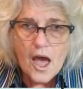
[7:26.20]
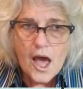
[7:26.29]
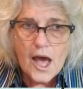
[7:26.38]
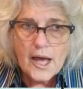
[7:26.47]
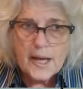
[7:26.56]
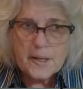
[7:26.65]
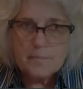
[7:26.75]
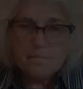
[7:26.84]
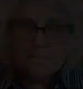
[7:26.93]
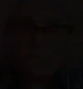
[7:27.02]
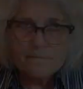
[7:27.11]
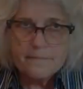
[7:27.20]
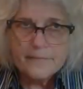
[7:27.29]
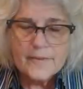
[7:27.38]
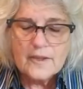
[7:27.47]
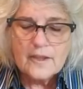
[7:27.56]

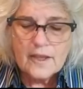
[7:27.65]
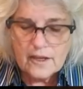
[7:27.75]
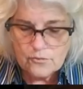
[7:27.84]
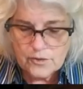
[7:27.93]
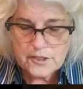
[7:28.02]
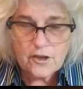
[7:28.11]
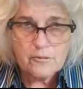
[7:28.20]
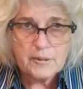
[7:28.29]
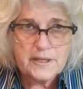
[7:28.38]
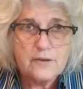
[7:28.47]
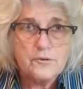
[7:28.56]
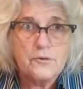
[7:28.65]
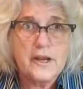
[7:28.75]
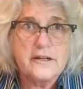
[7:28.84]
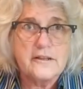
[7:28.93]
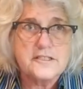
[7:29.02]
I don't want to talk about that one
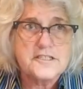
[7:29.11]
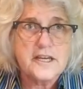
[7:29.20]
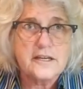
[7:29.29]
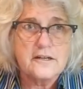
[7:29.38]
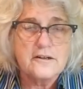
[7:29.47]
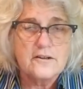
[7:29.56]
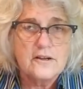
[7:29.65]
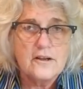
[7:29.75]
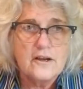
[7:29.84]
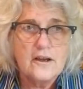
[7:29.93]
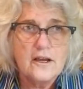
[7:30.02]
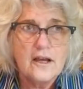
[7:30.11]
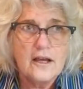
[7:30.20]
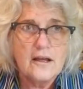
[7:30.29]
right this second. I